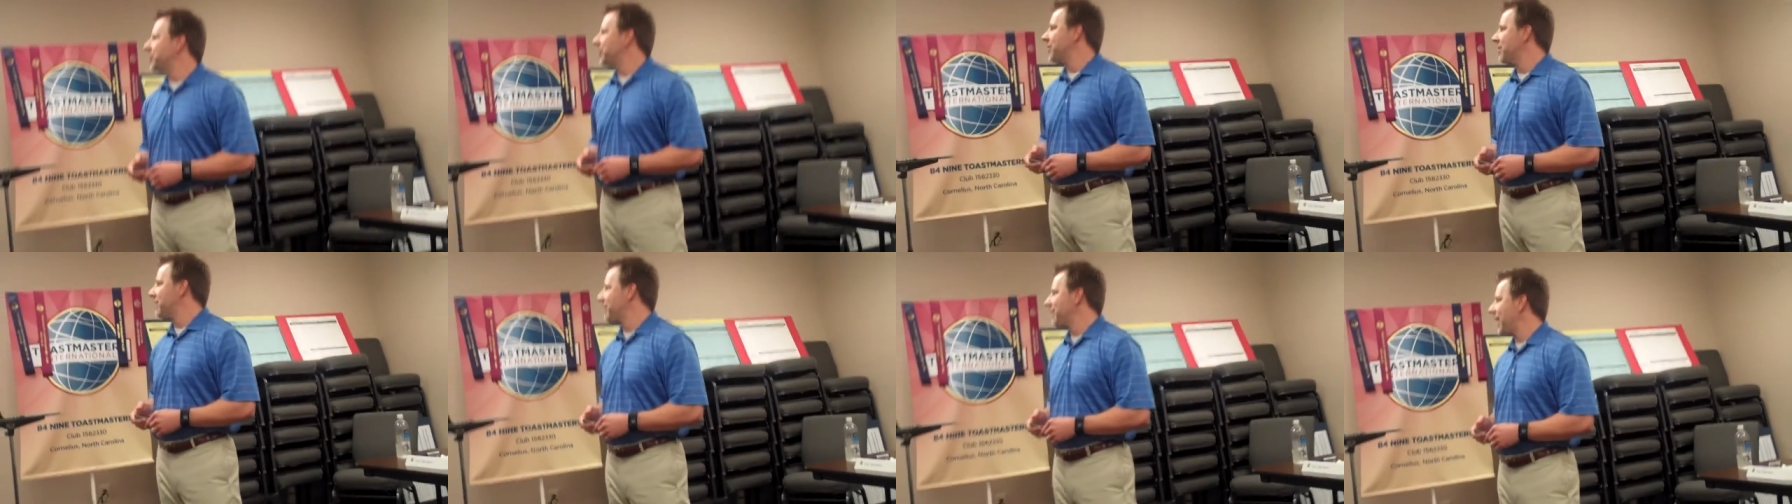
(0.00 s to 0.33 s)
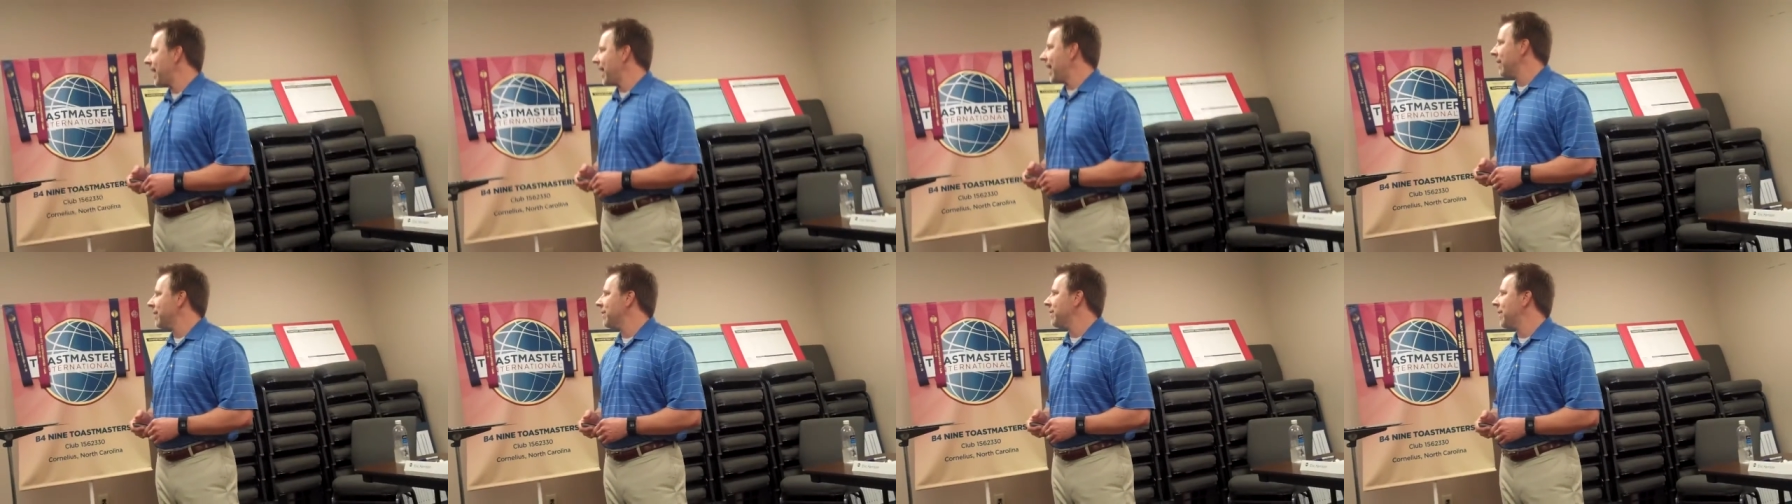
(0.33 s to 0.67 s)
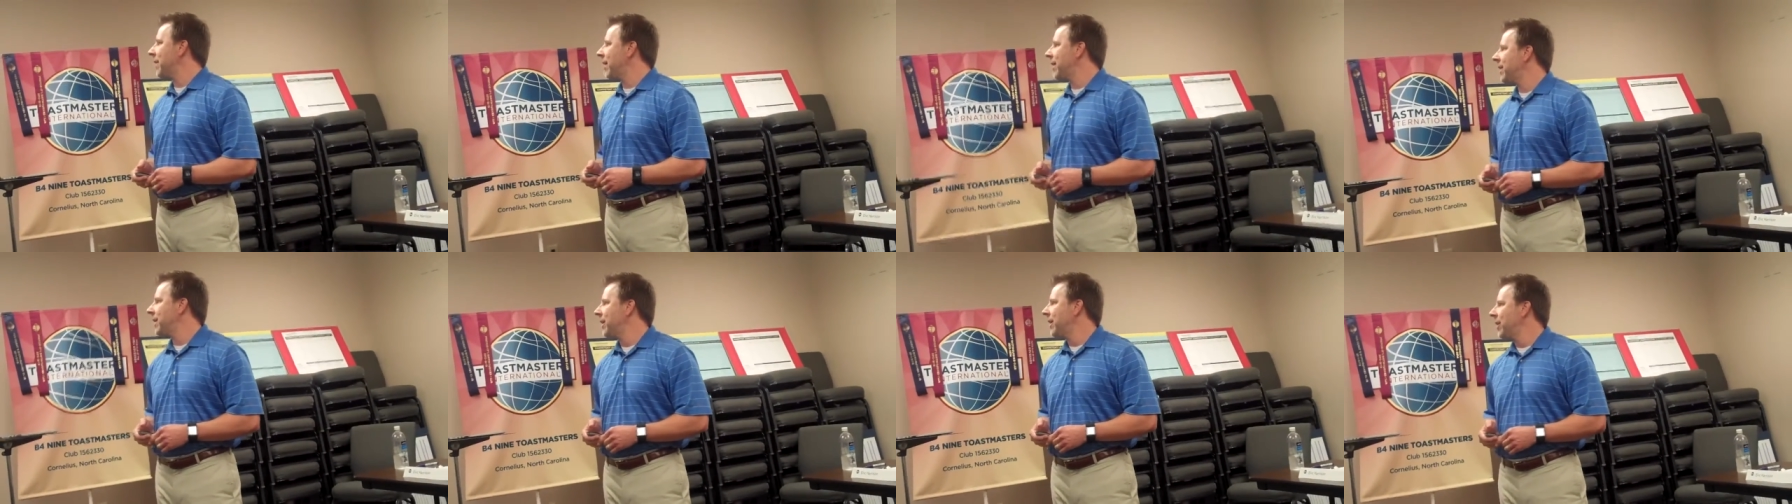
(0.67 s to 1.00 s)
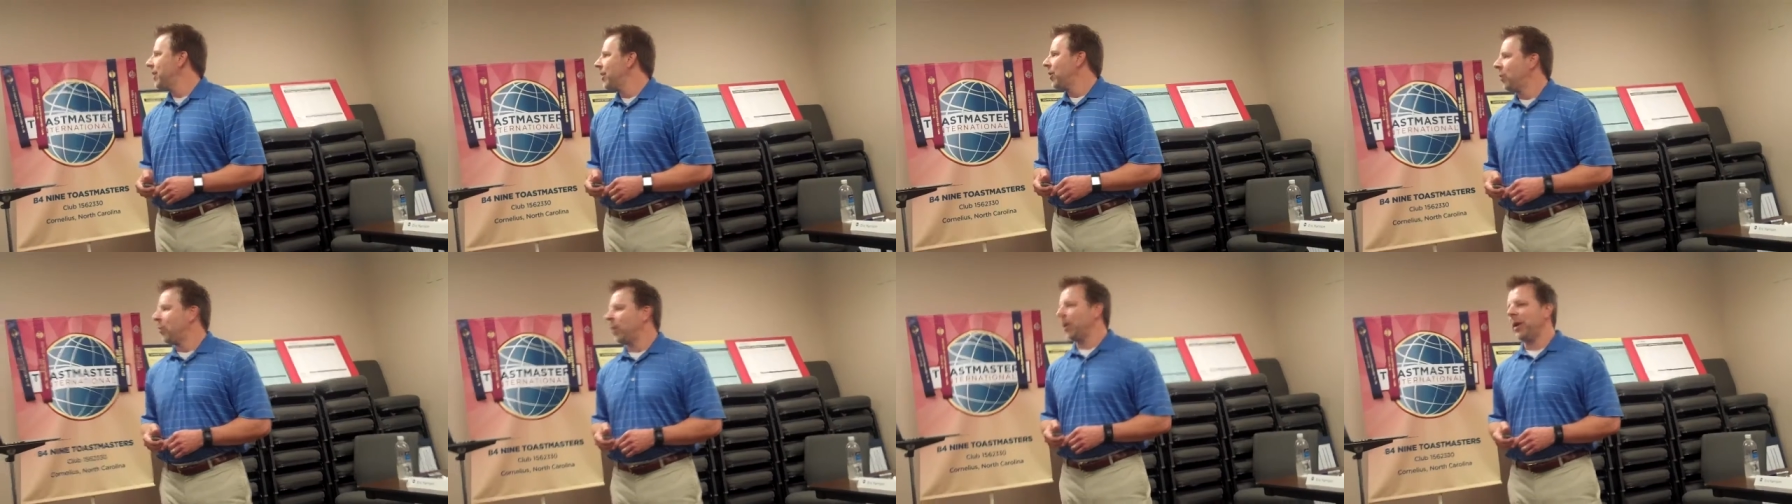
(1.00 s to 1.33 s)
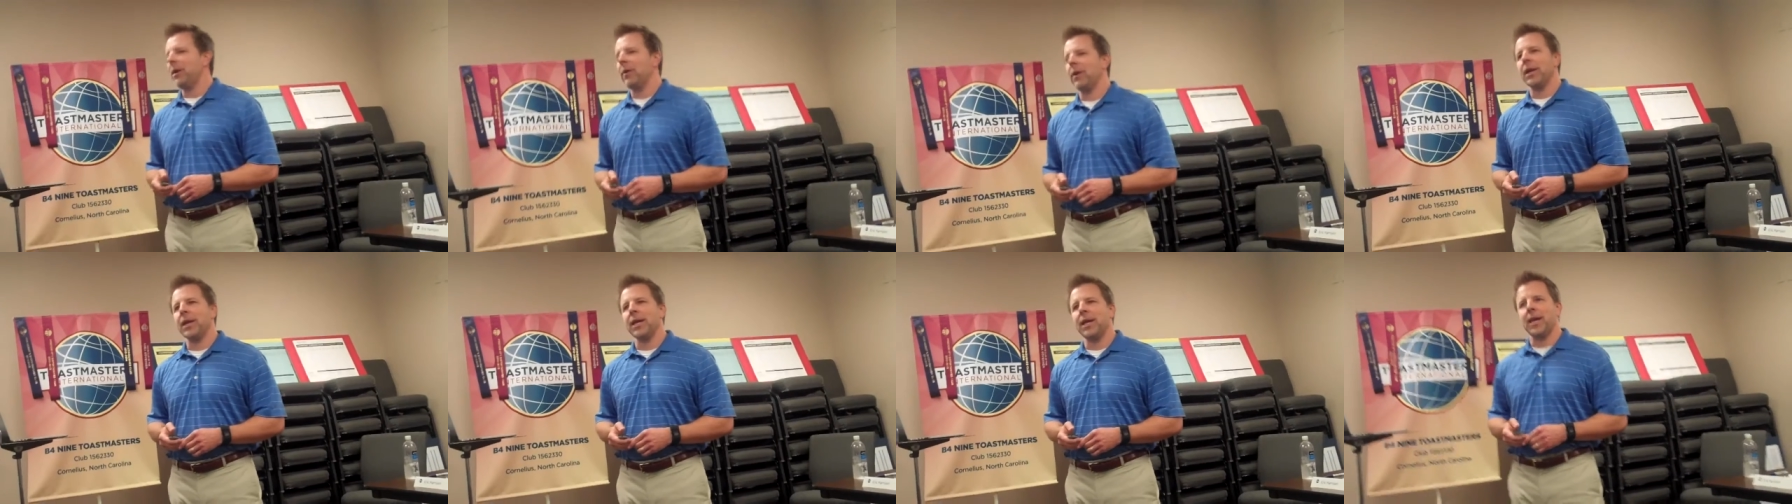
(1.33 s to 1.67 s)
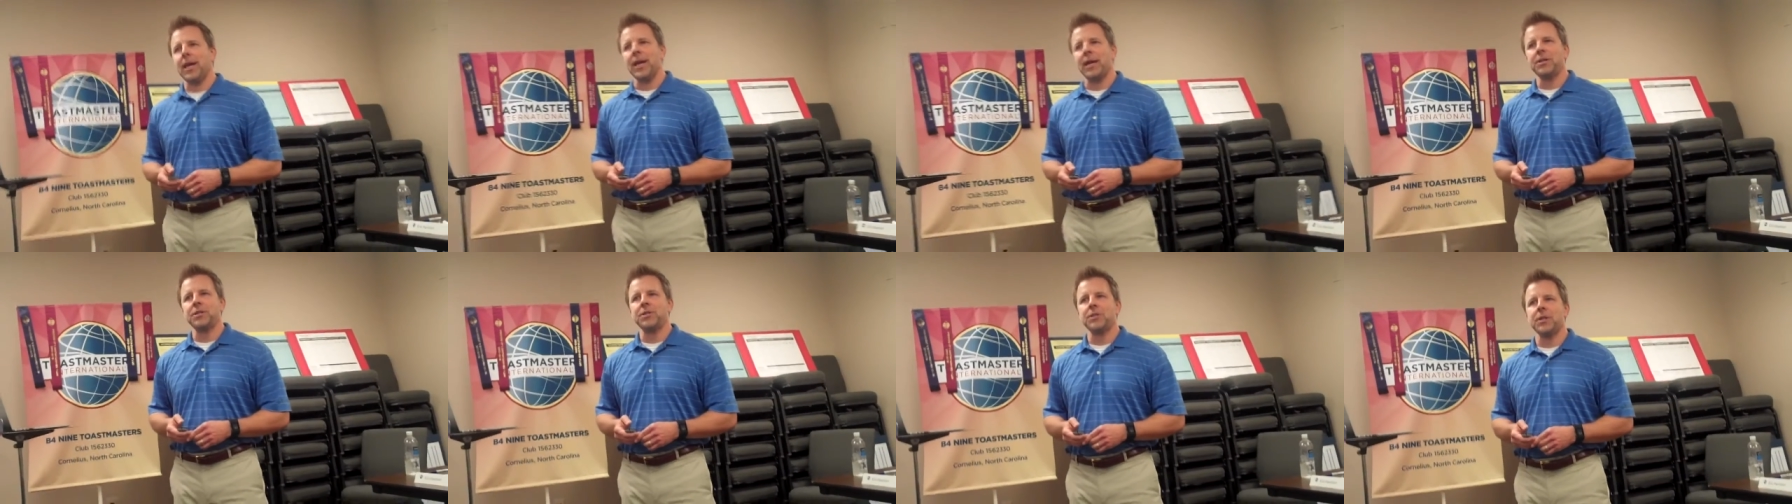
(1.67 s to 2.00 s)
So the fact that we are
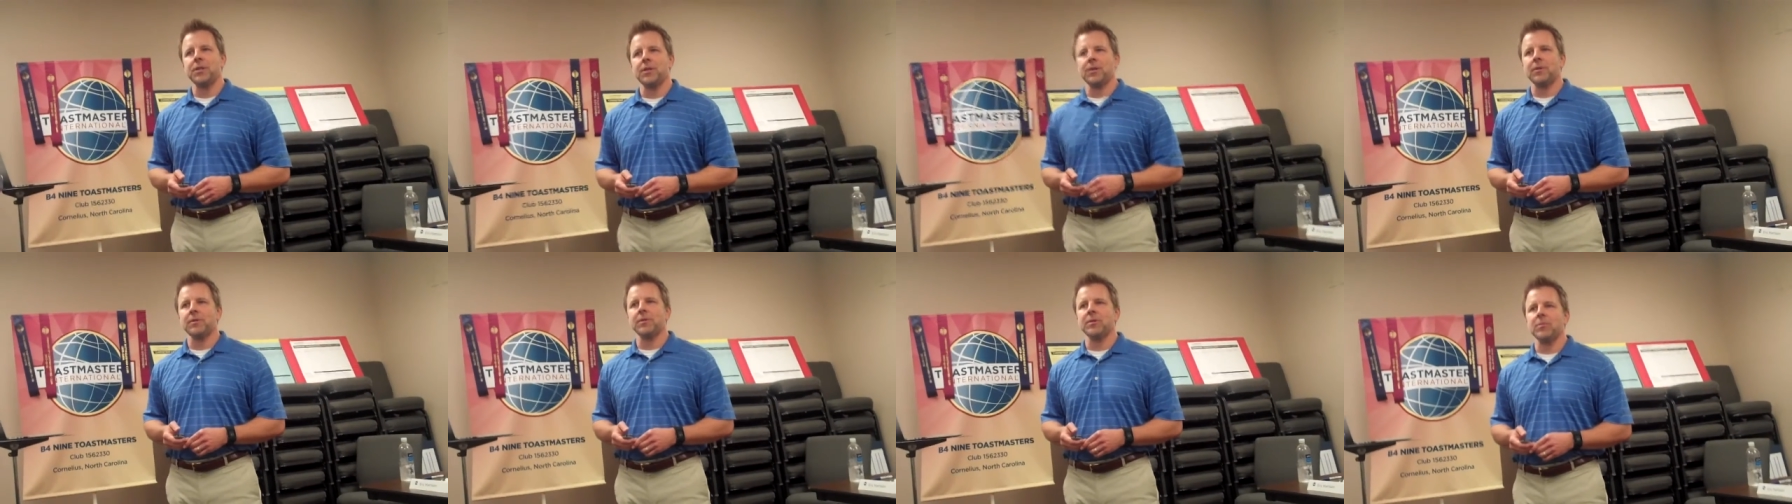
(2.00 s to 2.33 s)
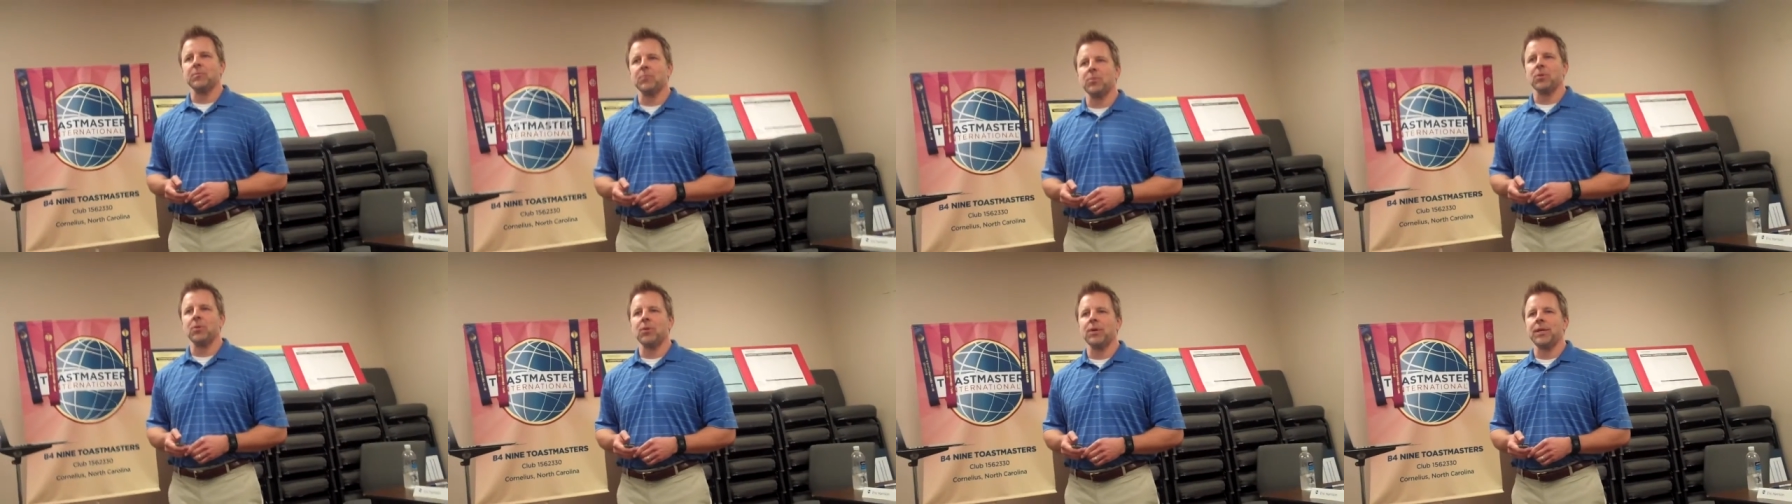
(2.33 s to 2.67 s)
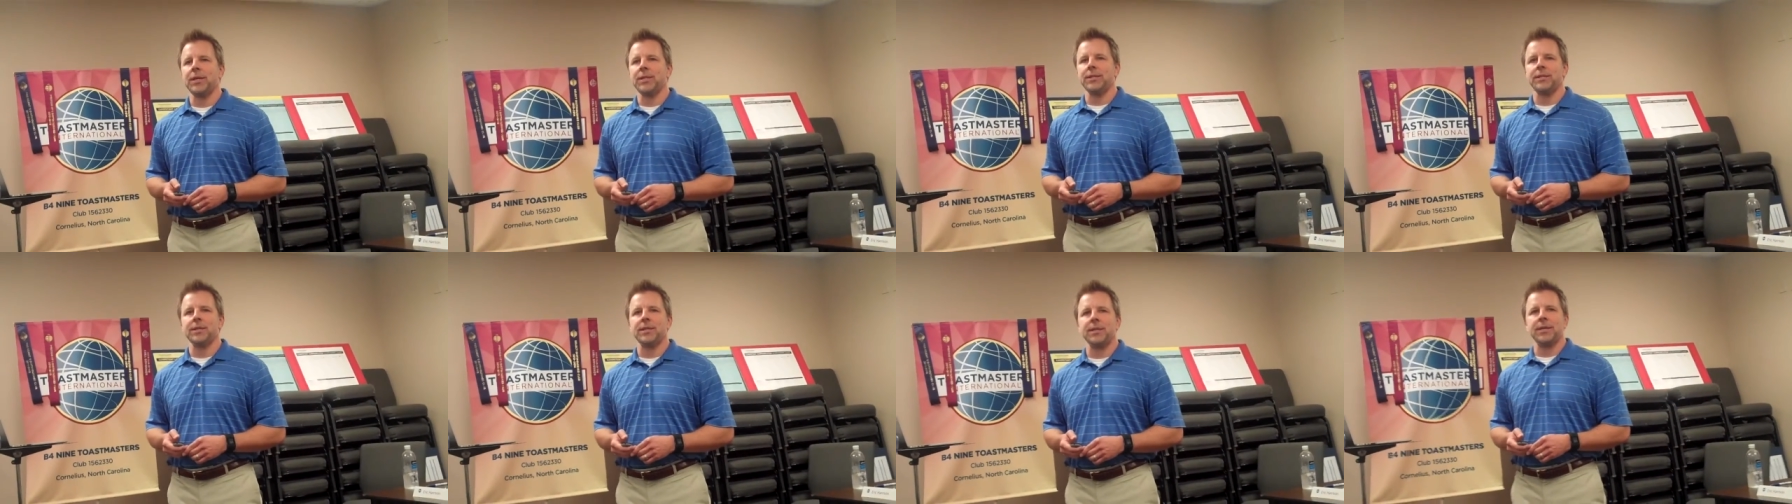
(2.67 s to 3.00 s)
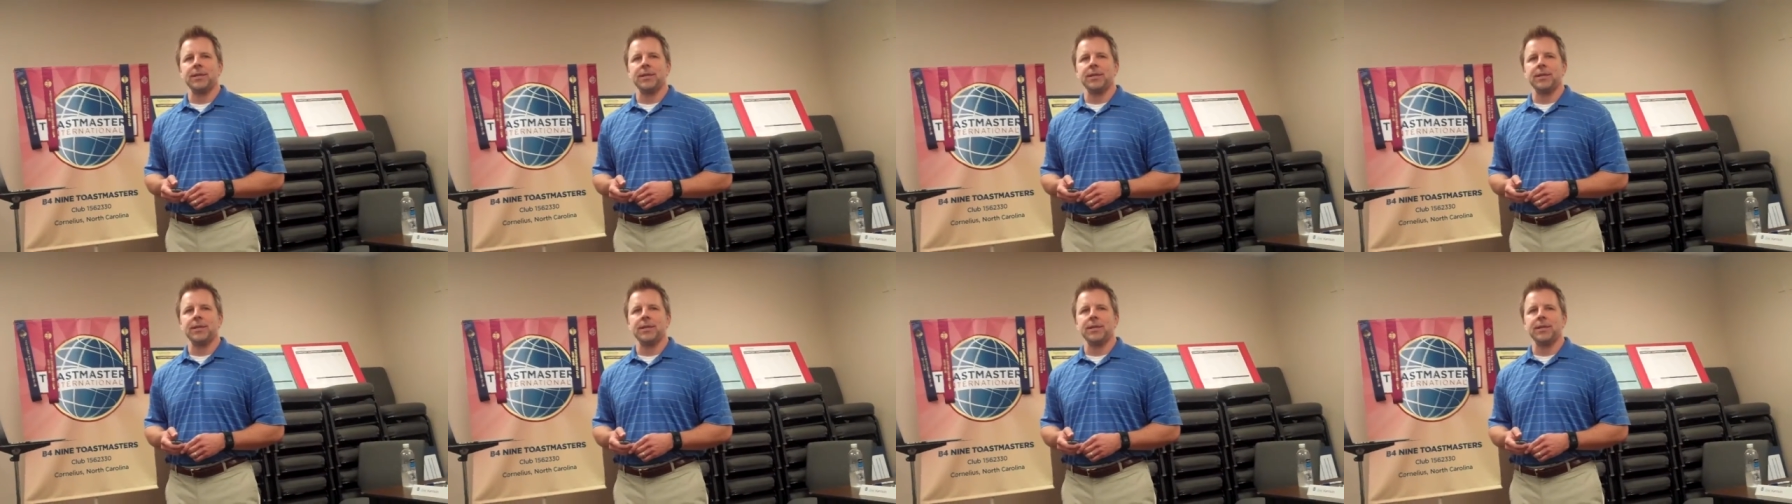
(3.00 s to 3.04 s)
engaging those employees